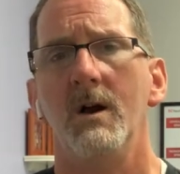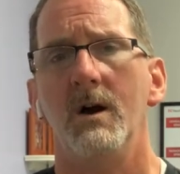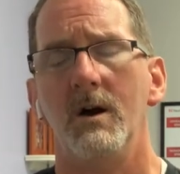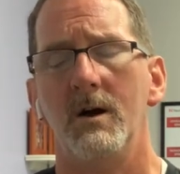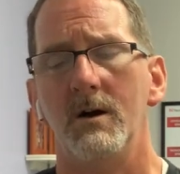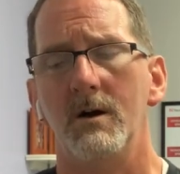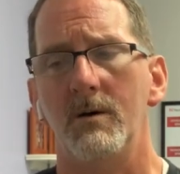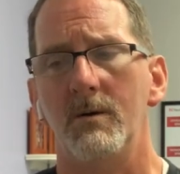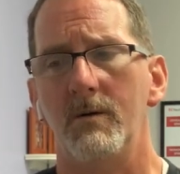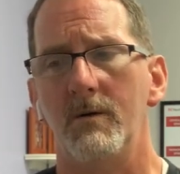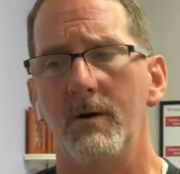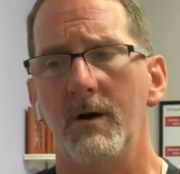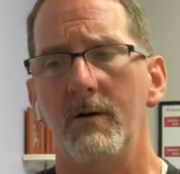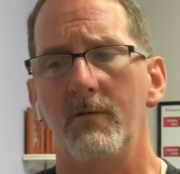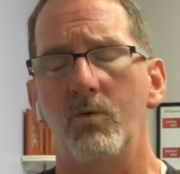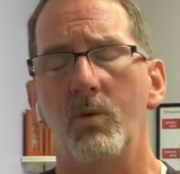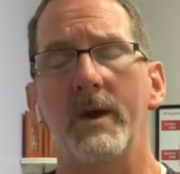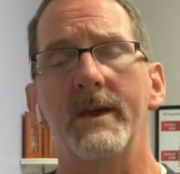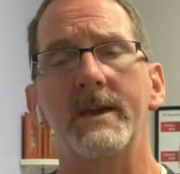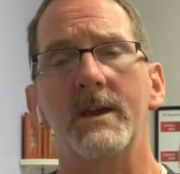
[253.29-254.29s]

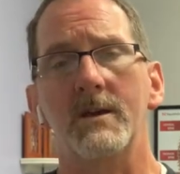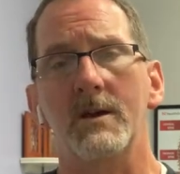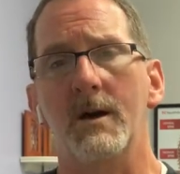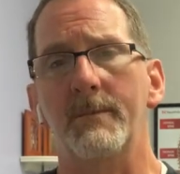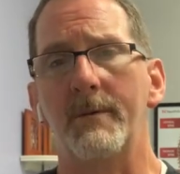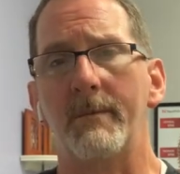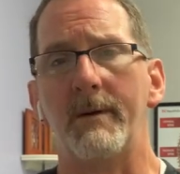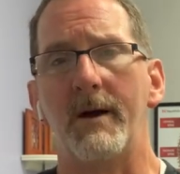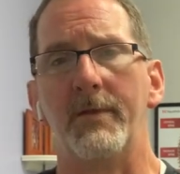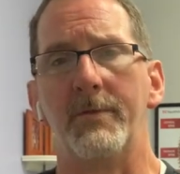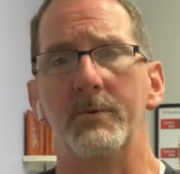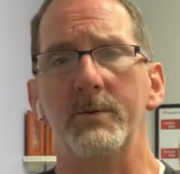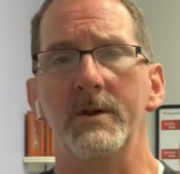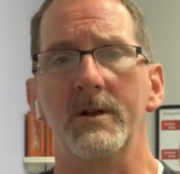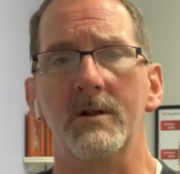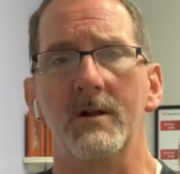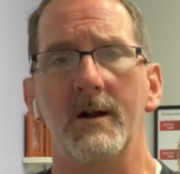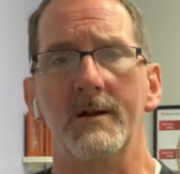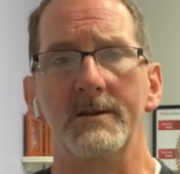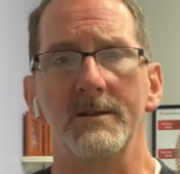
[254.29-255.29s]
of waking up about 3
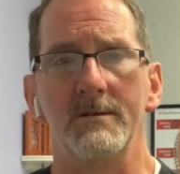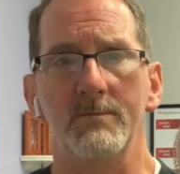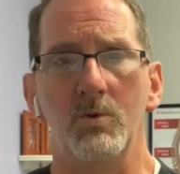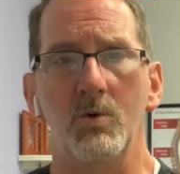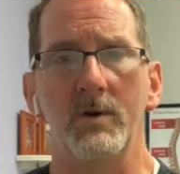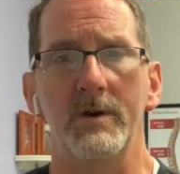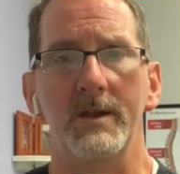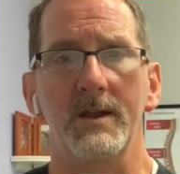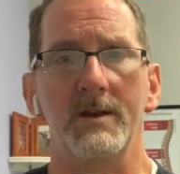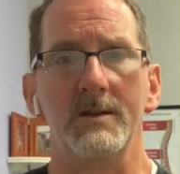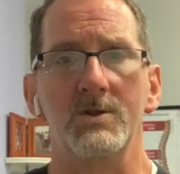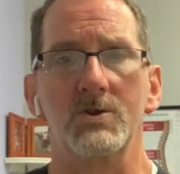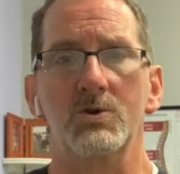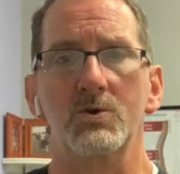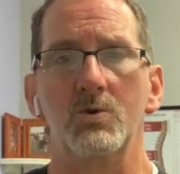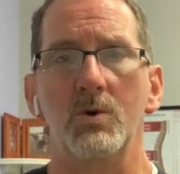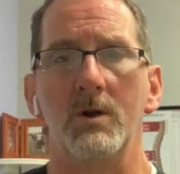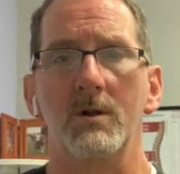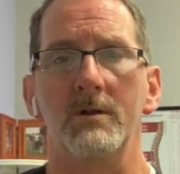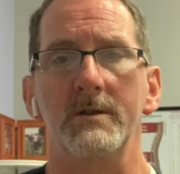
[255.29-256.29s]
o'clock in the morning and
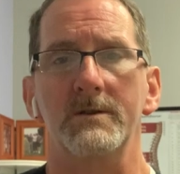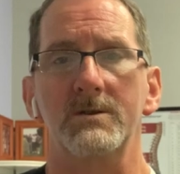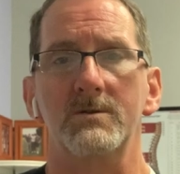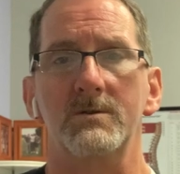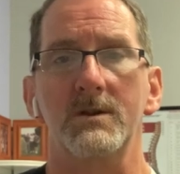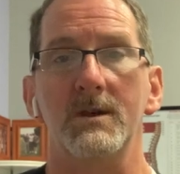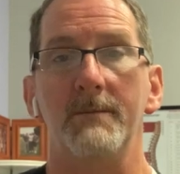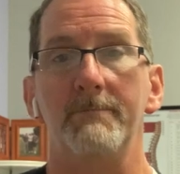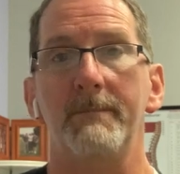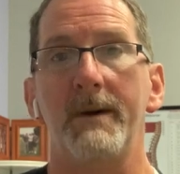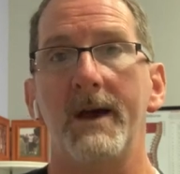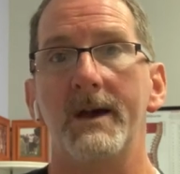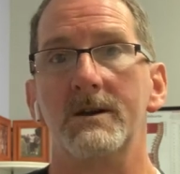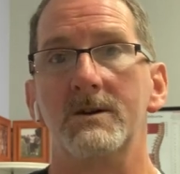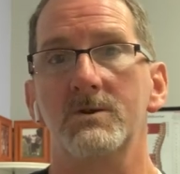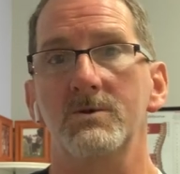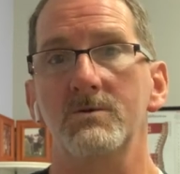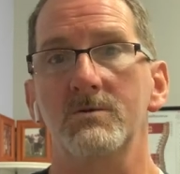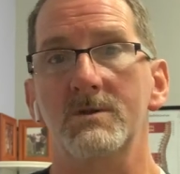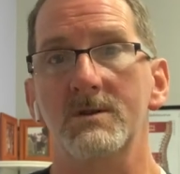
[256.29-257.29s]
struggling to get
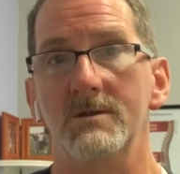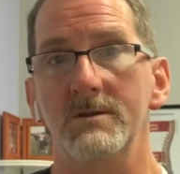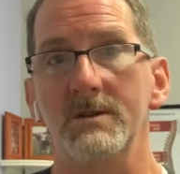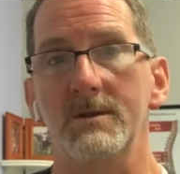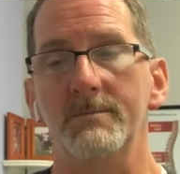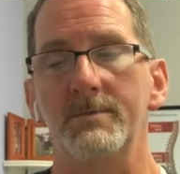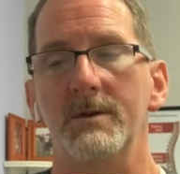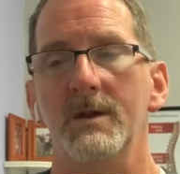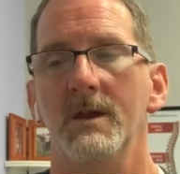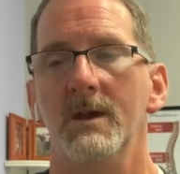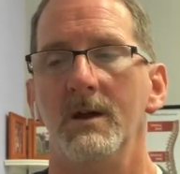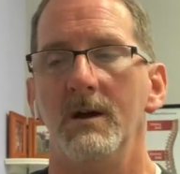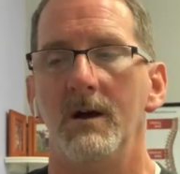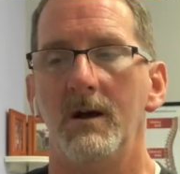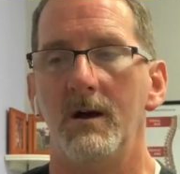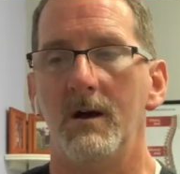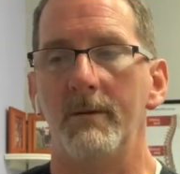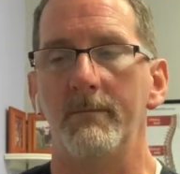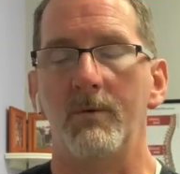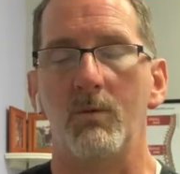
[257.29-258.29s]
back to sleep.
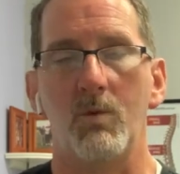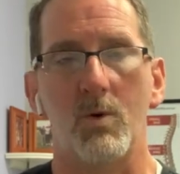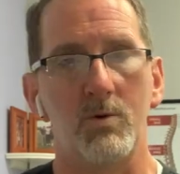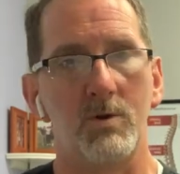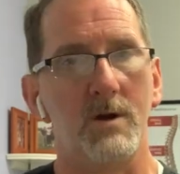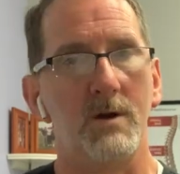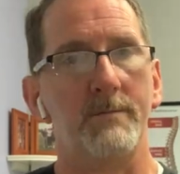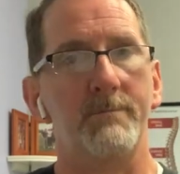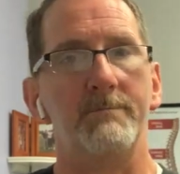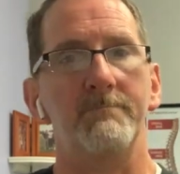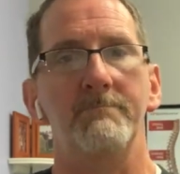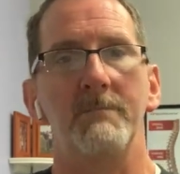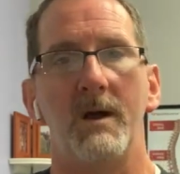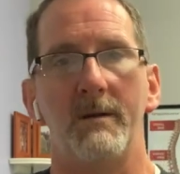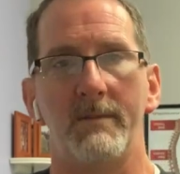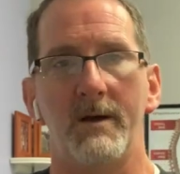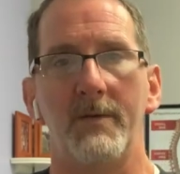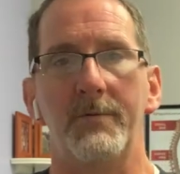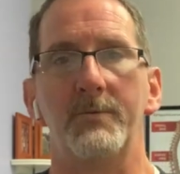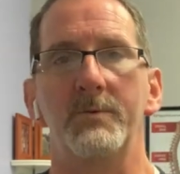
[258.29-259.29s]
I woke up
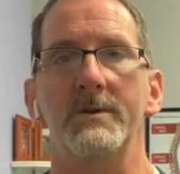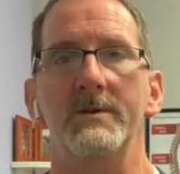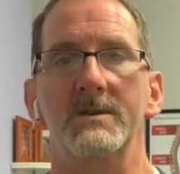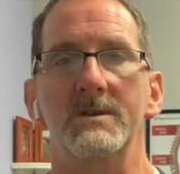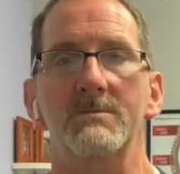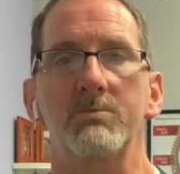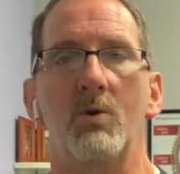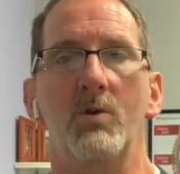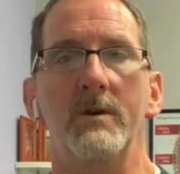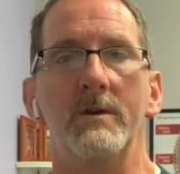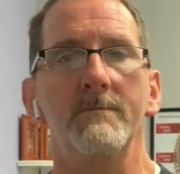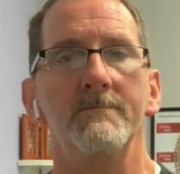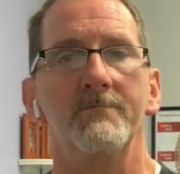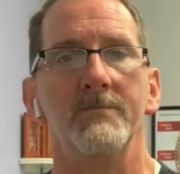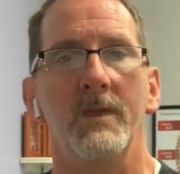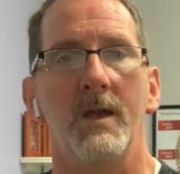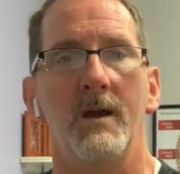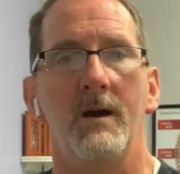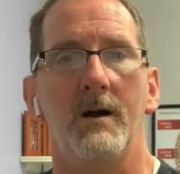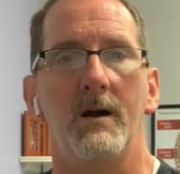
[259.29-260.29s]
at about 3 this
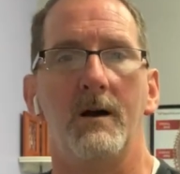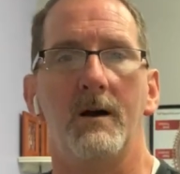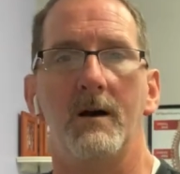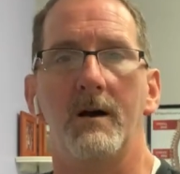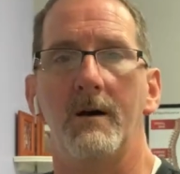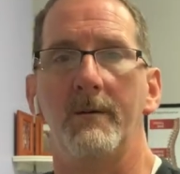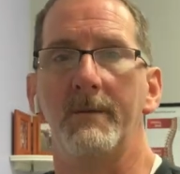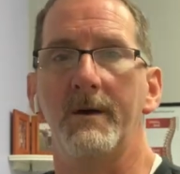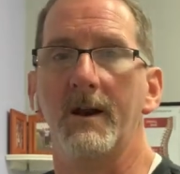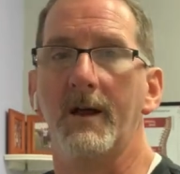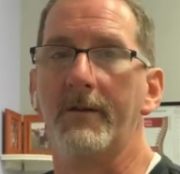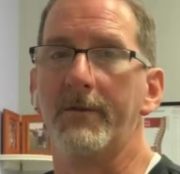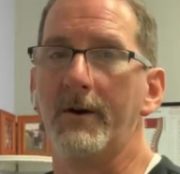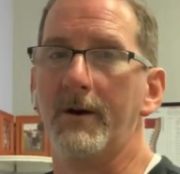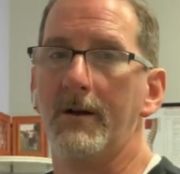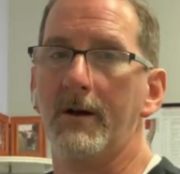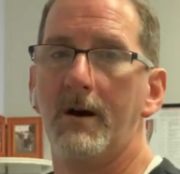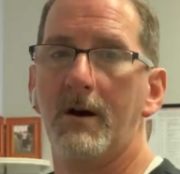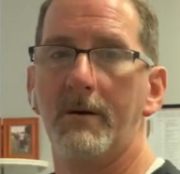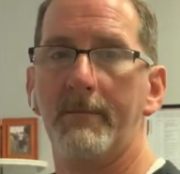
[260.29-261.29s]
morning, and I
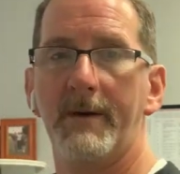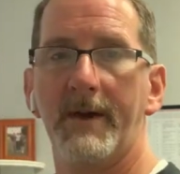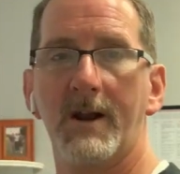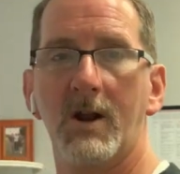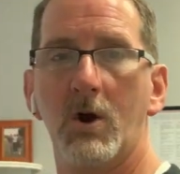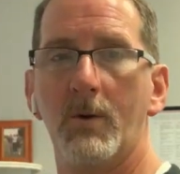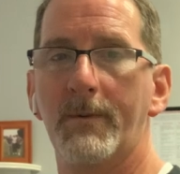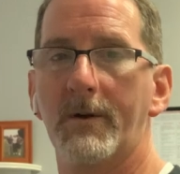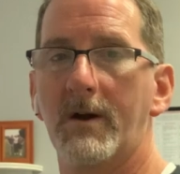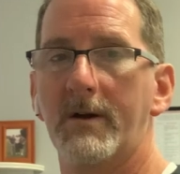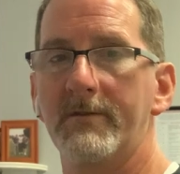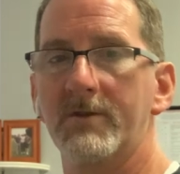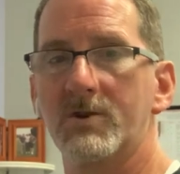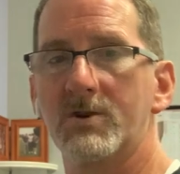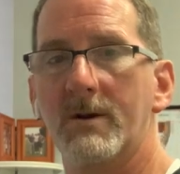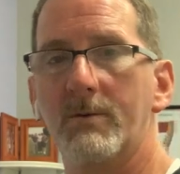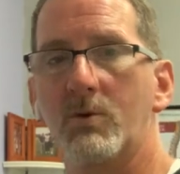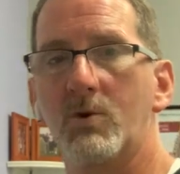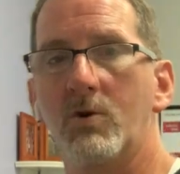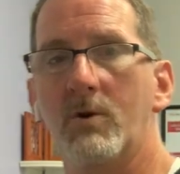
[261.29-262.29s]
thought, oh man, I hope I don't have any
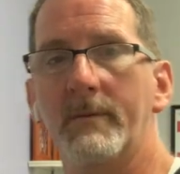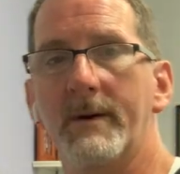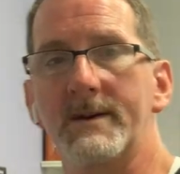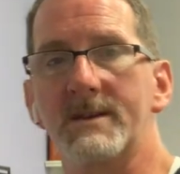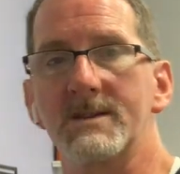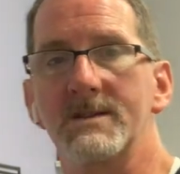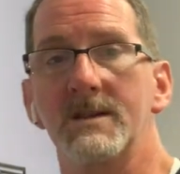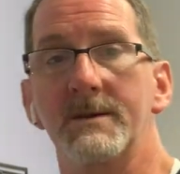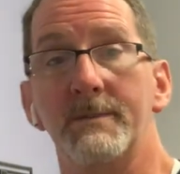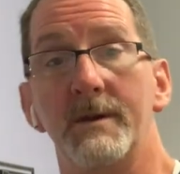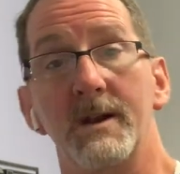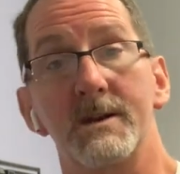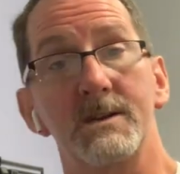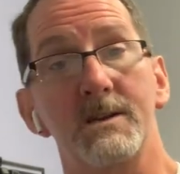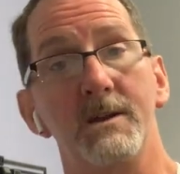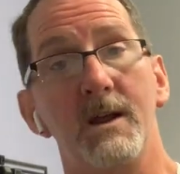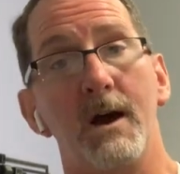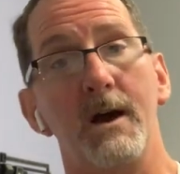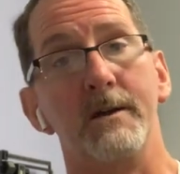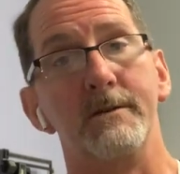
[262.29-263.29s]
trouble going back to sleep, and I
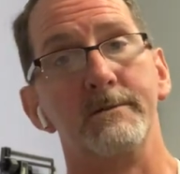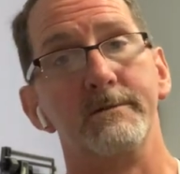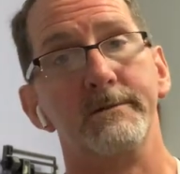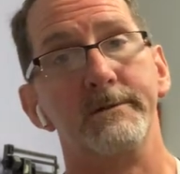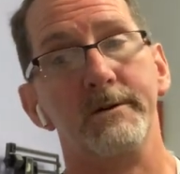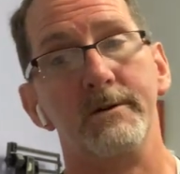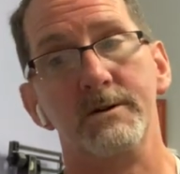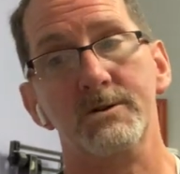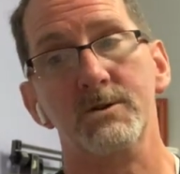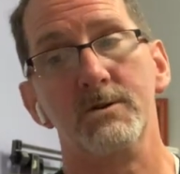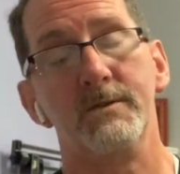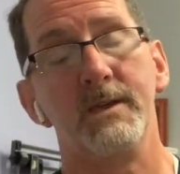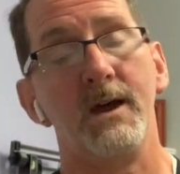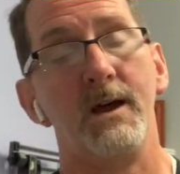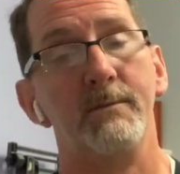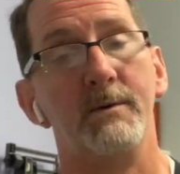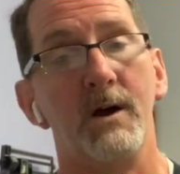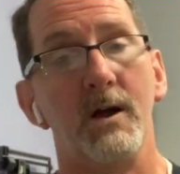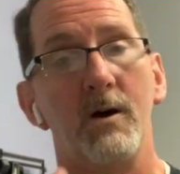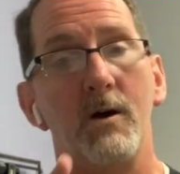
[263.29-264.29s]
did not. I took
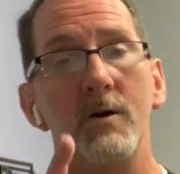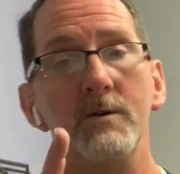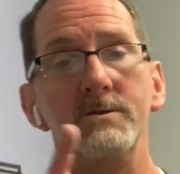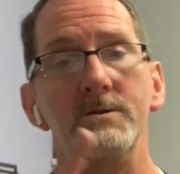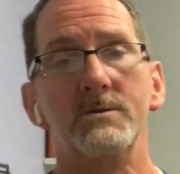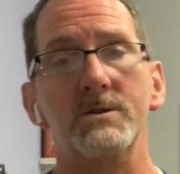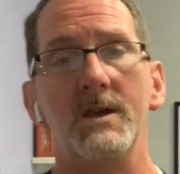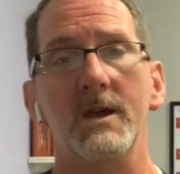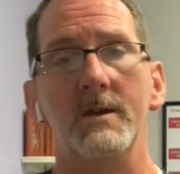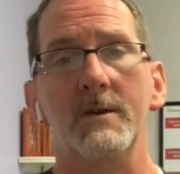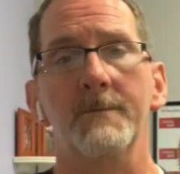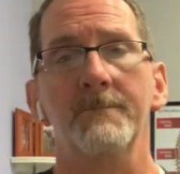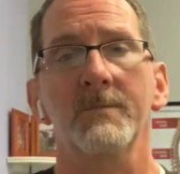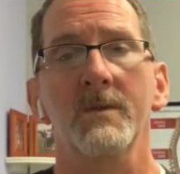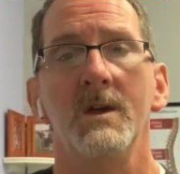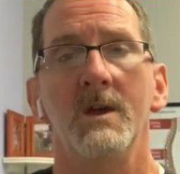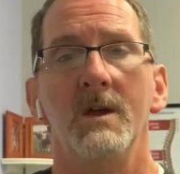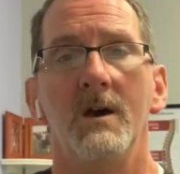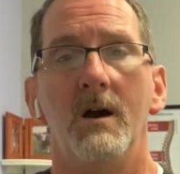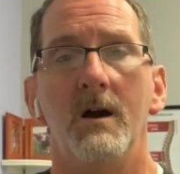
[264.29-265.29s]
that, but I also take
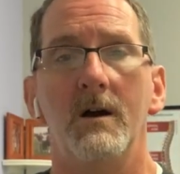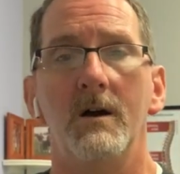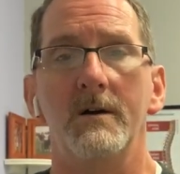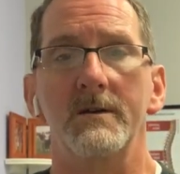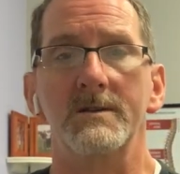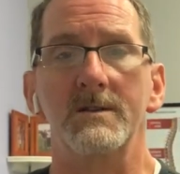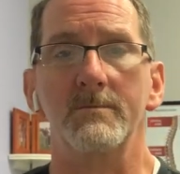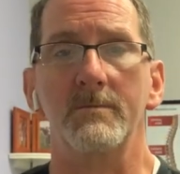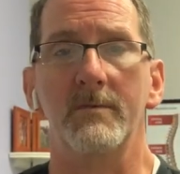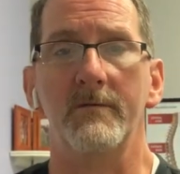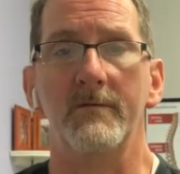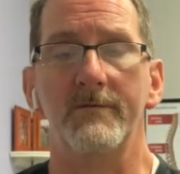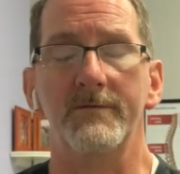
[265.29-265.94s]
some